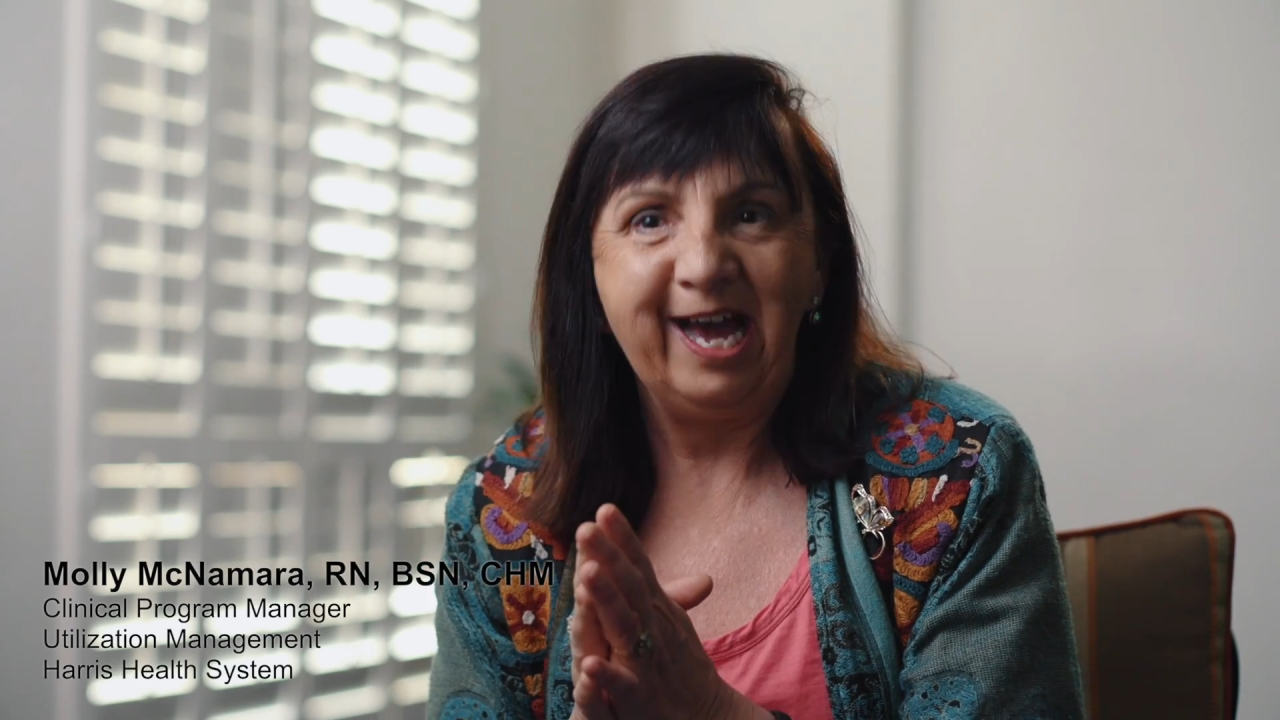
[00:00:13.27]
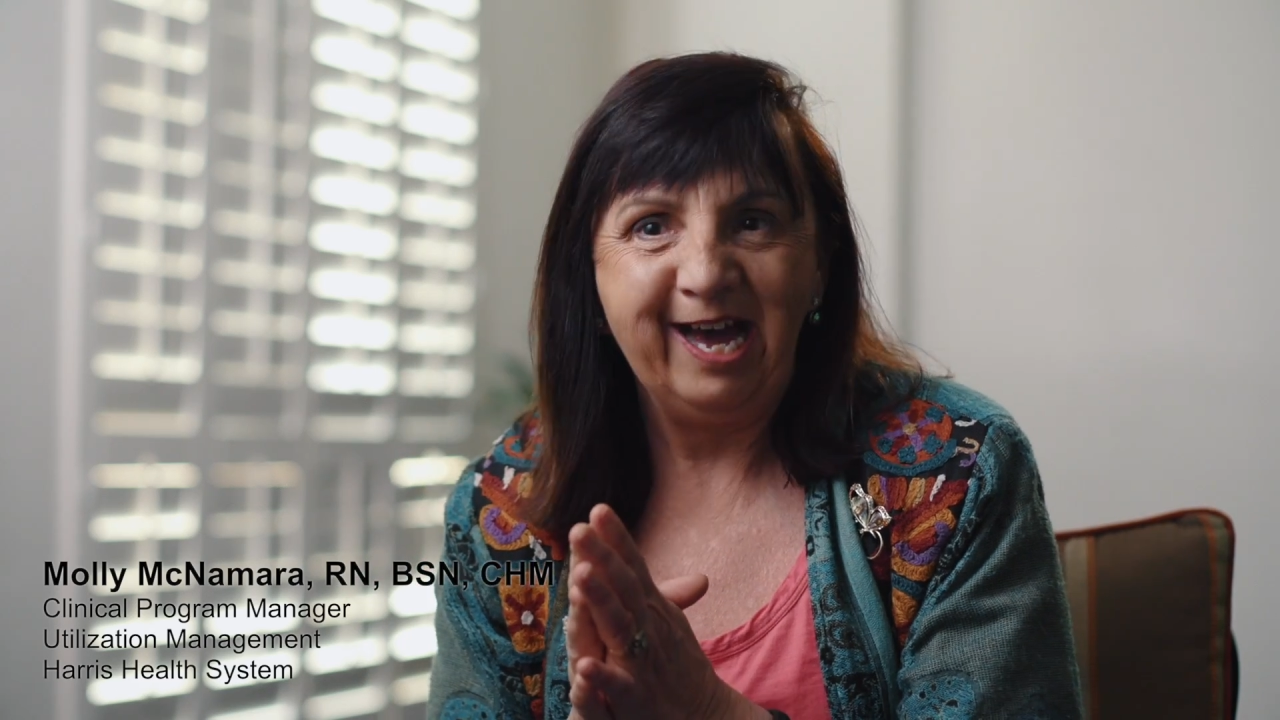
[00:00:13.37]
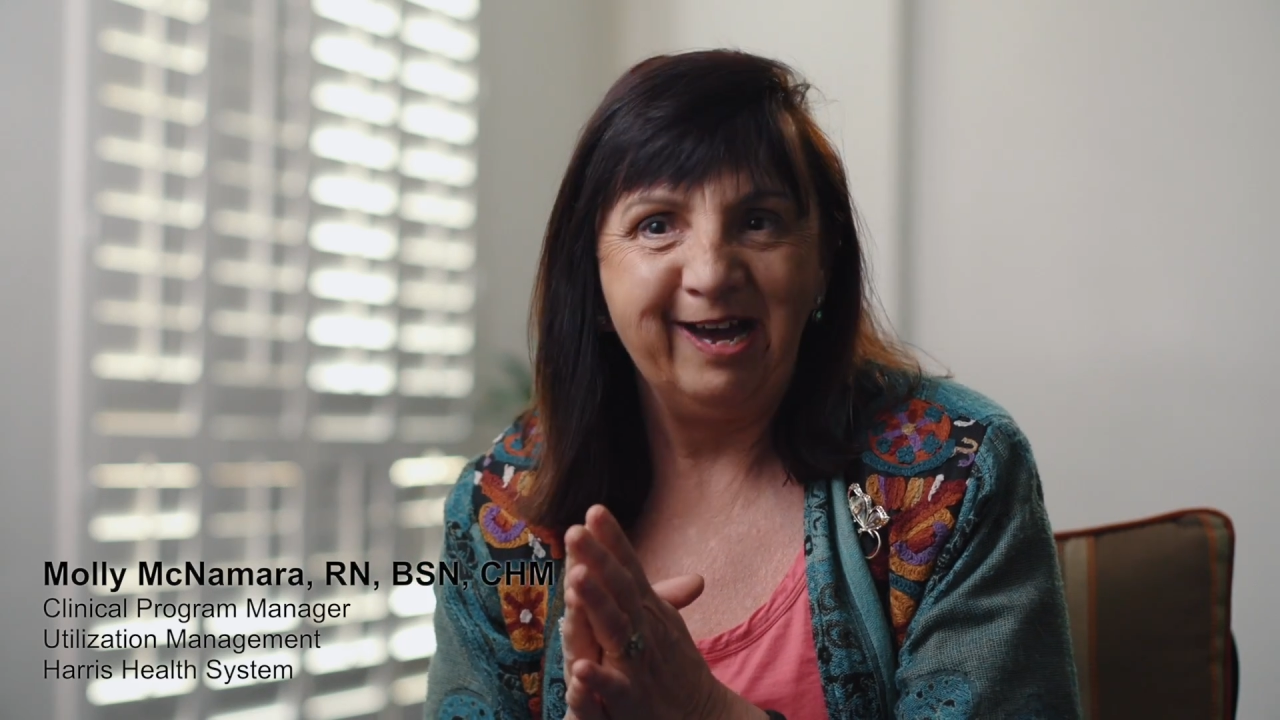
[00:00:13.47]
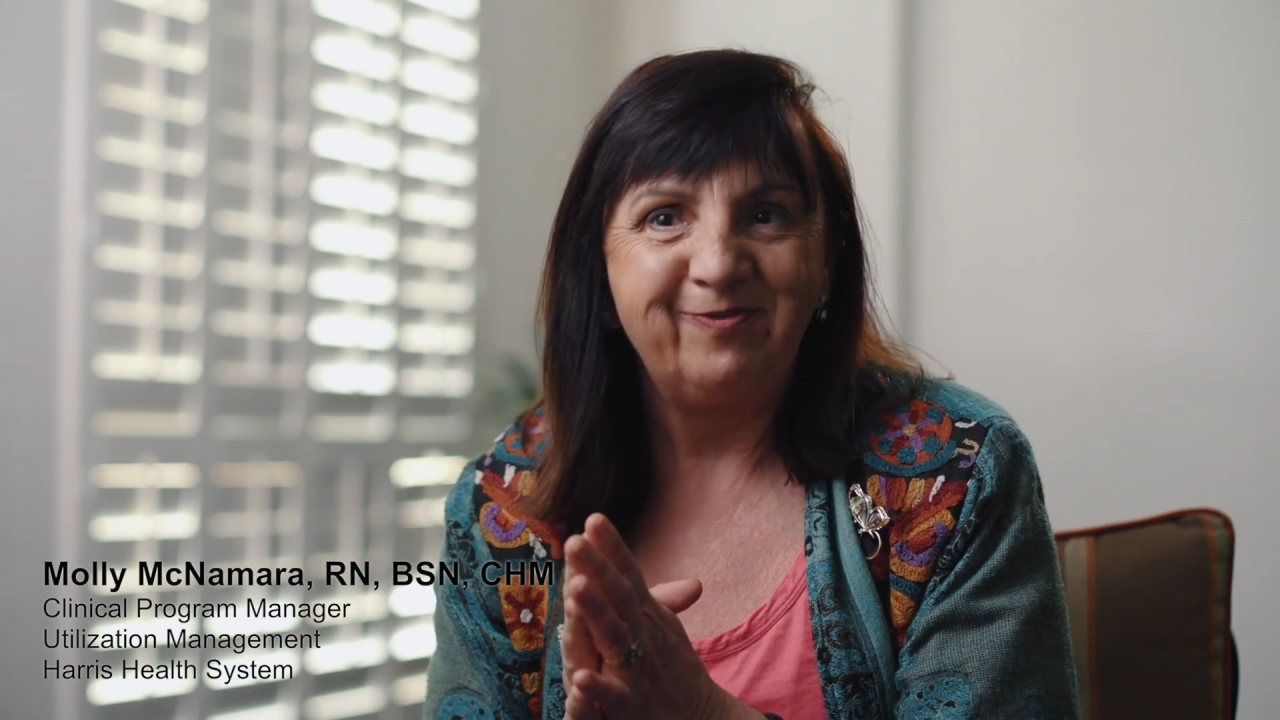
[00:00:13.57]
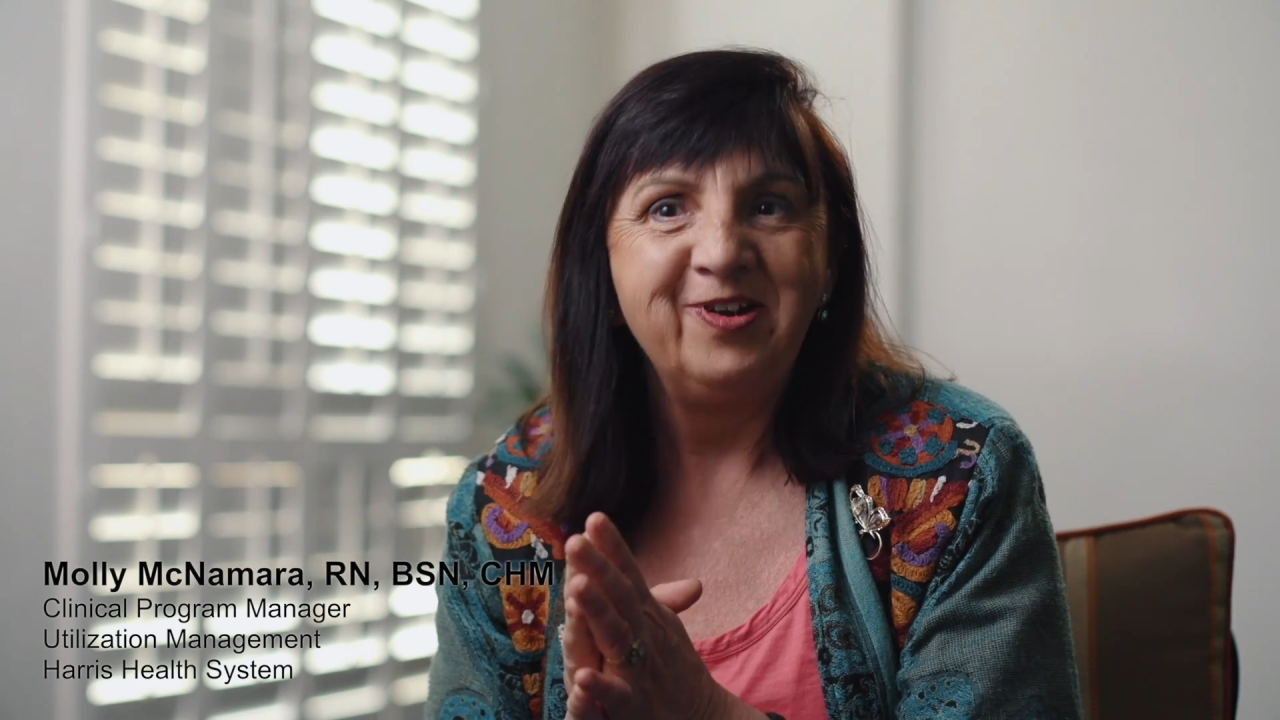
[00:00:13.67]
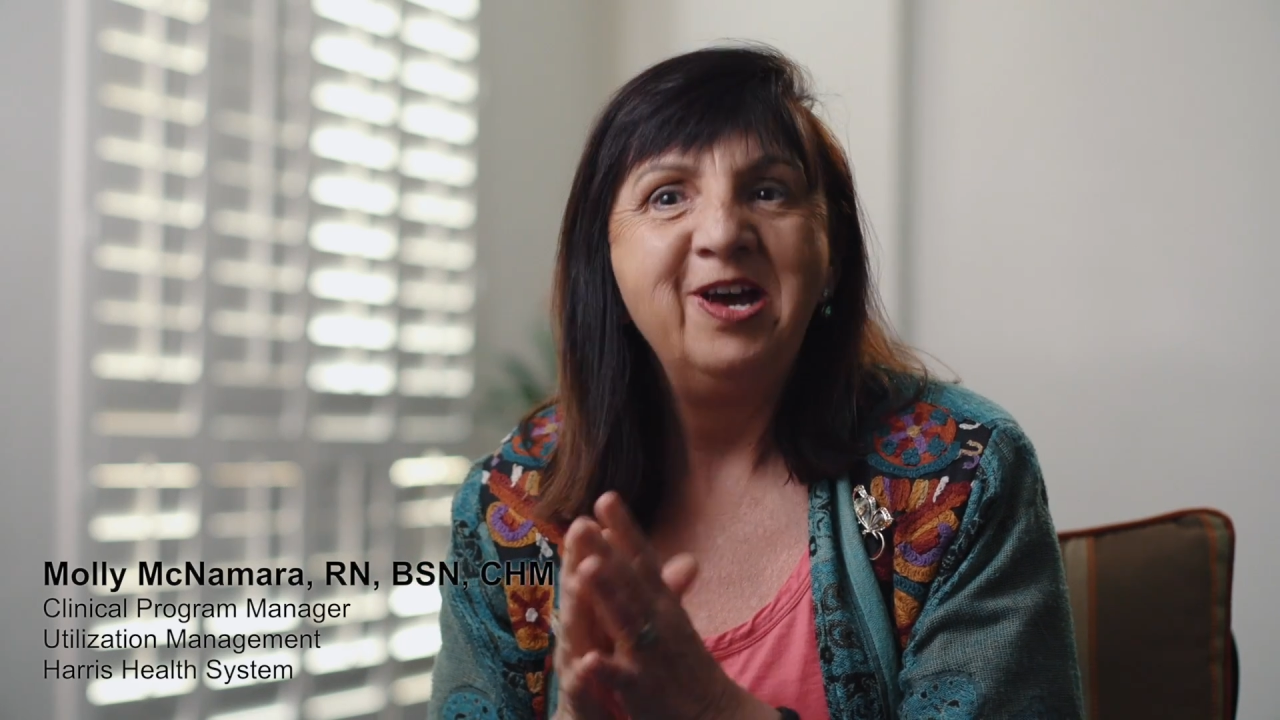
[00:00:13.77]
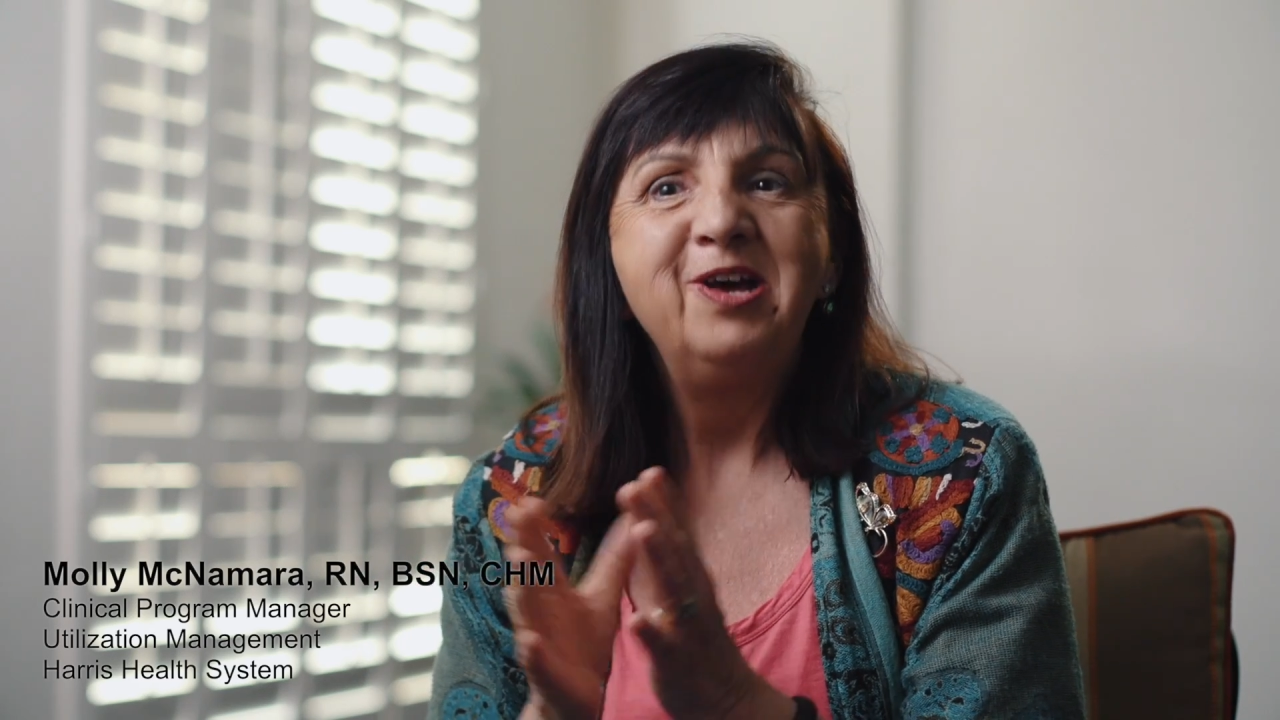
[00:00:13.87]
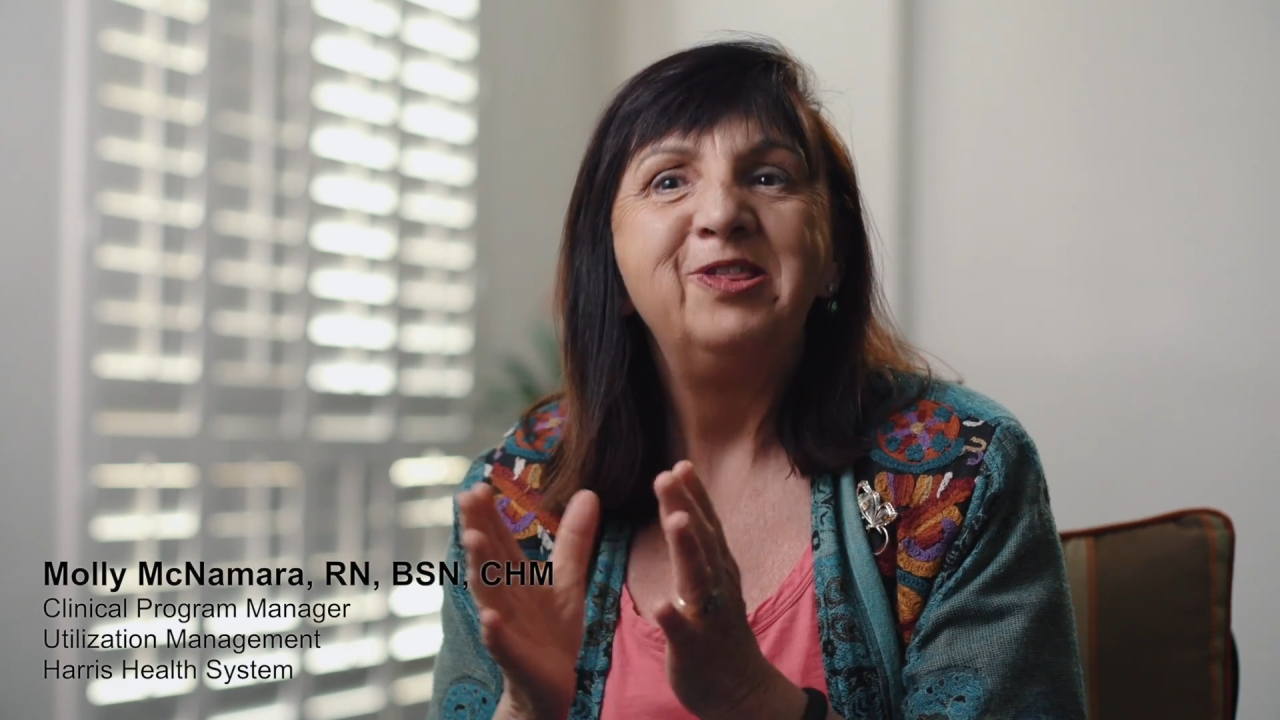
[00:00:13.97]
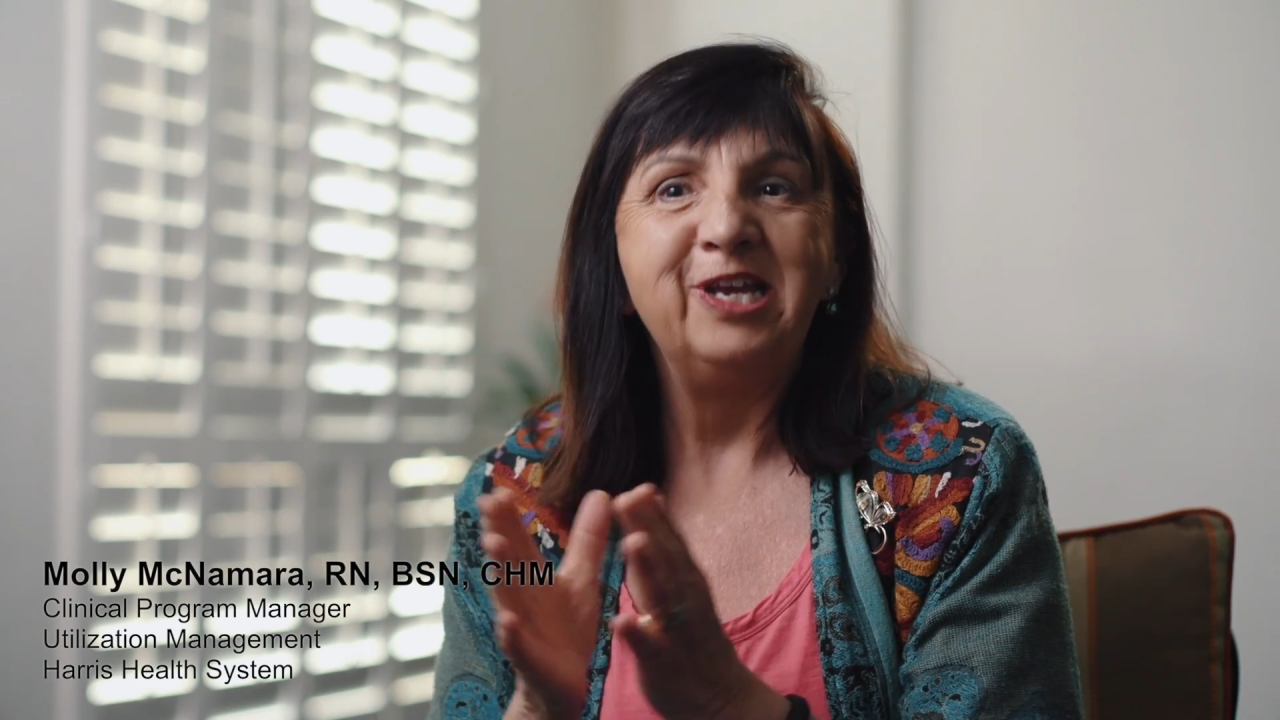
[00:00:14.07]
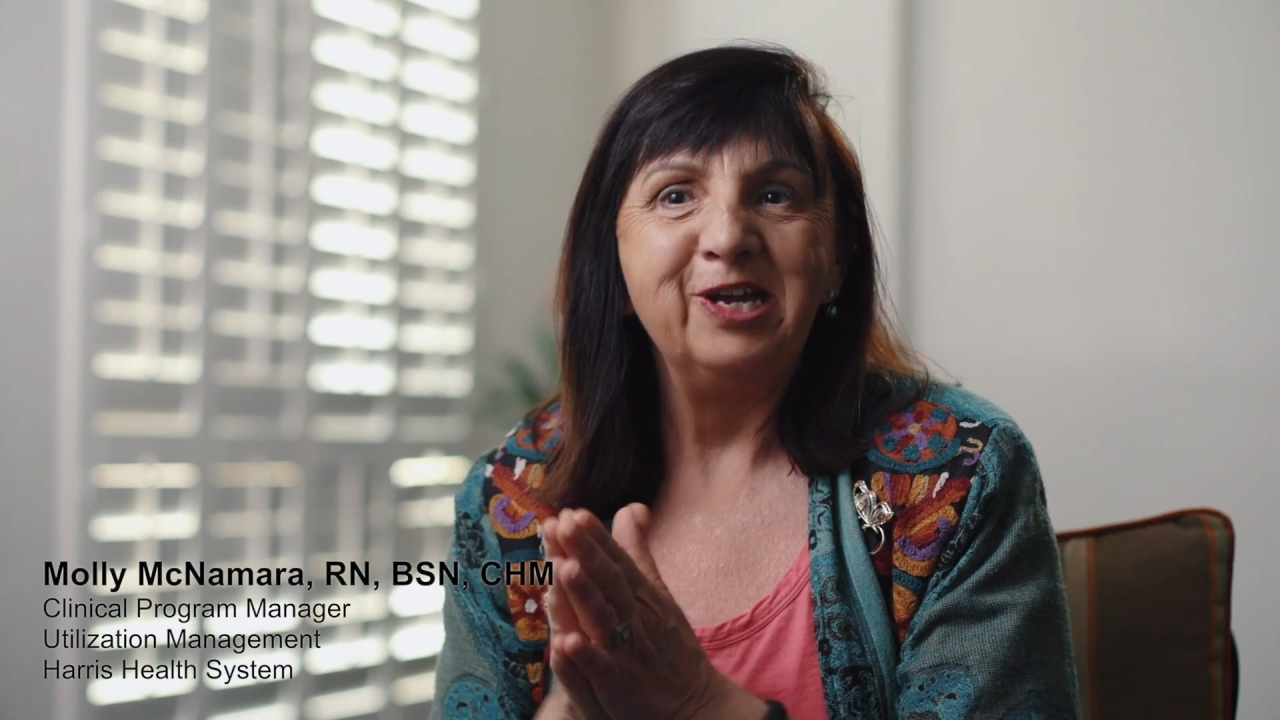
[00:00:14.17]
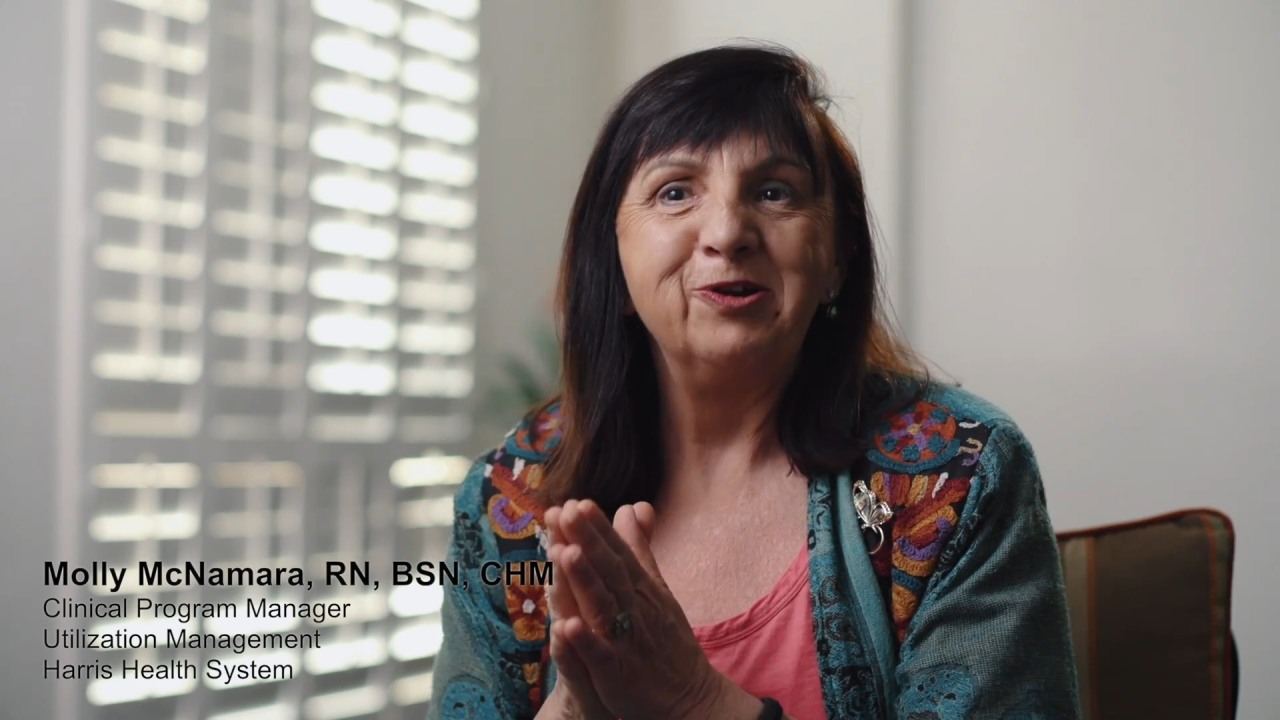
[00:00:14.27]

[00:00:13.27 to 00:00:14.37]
have the